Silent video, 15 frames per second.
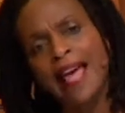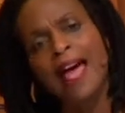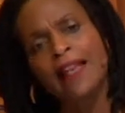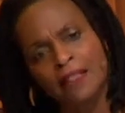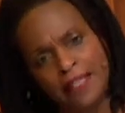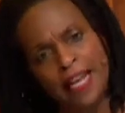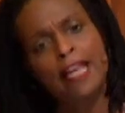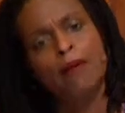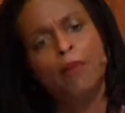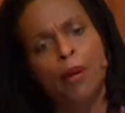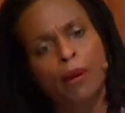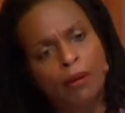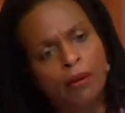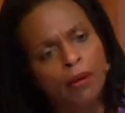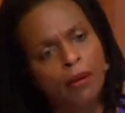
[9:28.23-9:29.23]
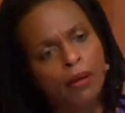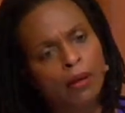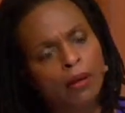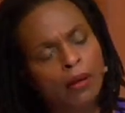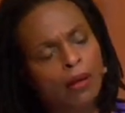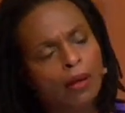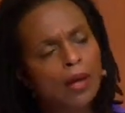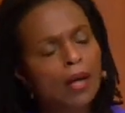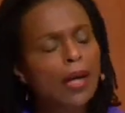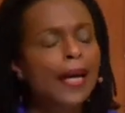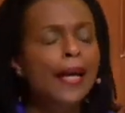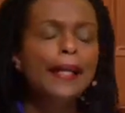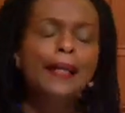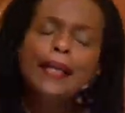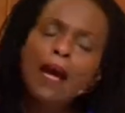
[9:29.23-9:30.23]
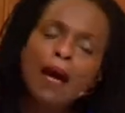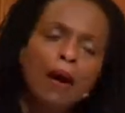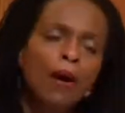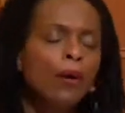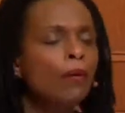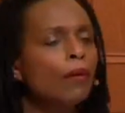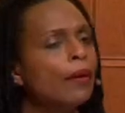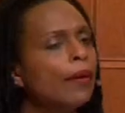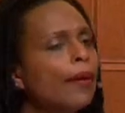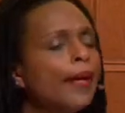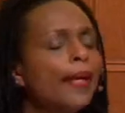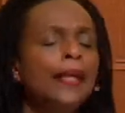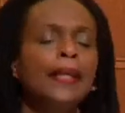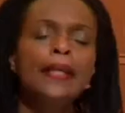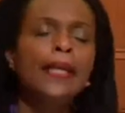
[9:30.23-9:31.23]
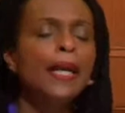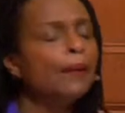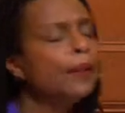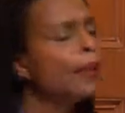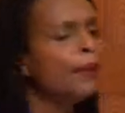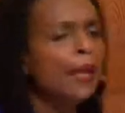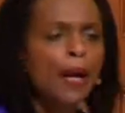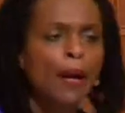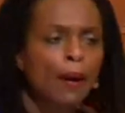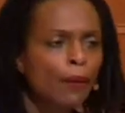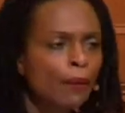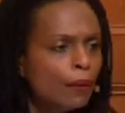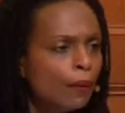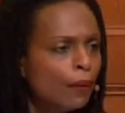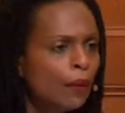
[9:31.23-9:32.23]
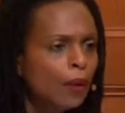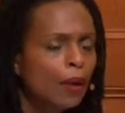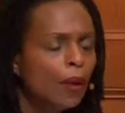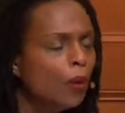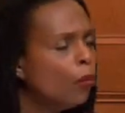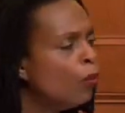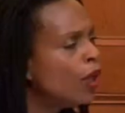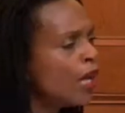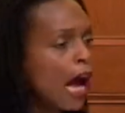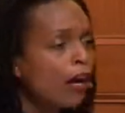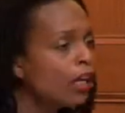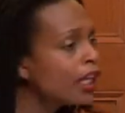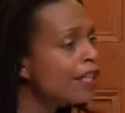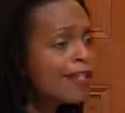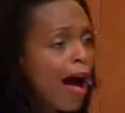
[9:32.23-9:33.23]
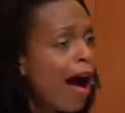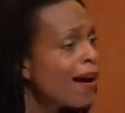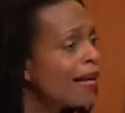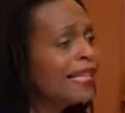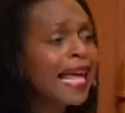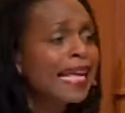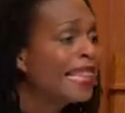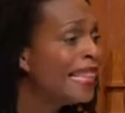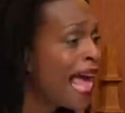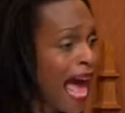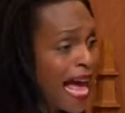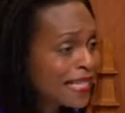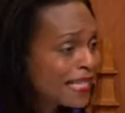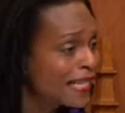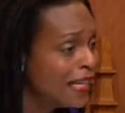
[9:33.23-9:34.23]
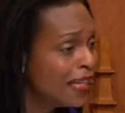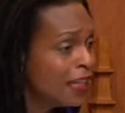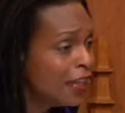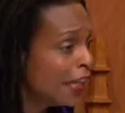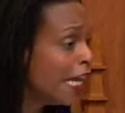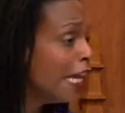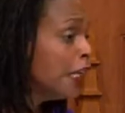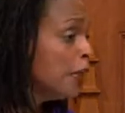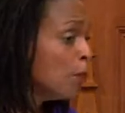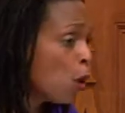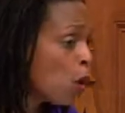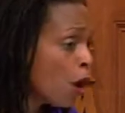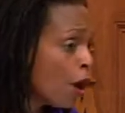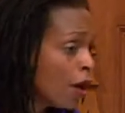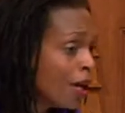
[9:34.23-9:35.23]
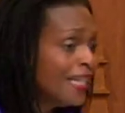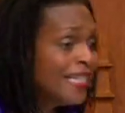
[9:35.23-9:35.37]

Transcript: that table. No, no, no, no. We're not going to talk like that anymore,